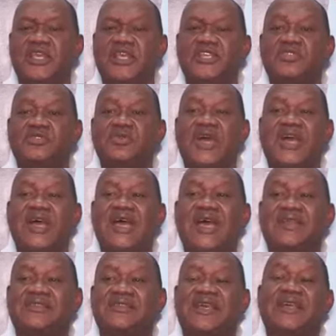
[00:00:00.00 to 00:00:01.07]
is to
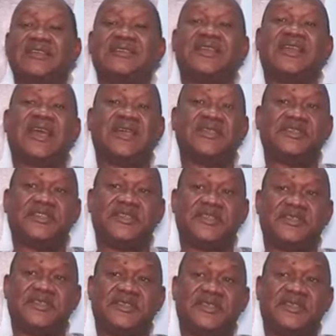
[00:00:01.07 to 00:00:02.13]
act as the
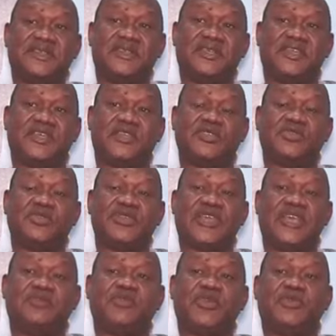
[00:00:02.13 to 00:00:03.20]
catalyst to
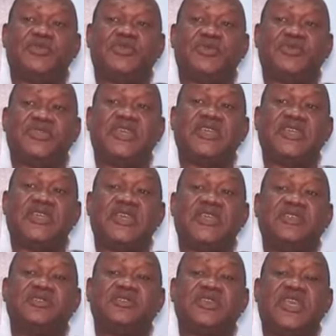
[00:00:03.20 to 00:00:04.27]
get people
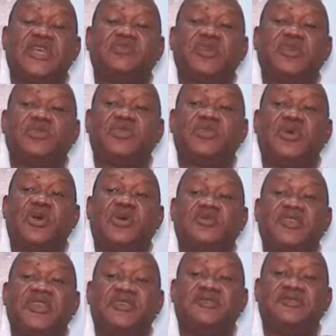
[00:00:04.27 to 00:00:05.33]
thinking, to get people
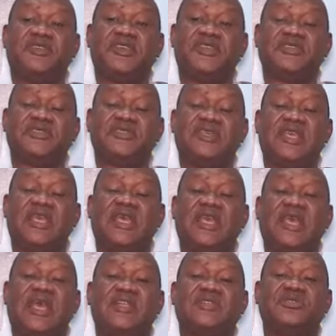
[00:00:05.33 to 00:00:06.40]
off their feet,
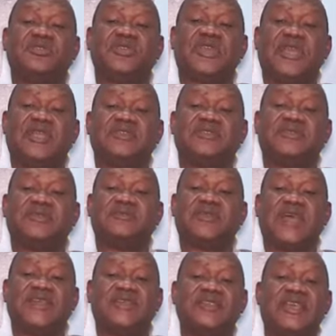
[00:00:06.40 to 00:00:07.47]
and to get
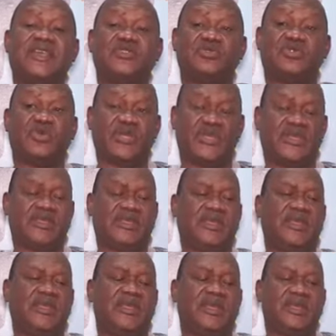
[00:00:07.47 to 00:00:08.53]
ideas rolling.
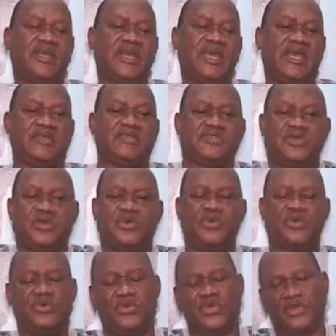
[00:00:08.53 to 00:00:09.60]
And so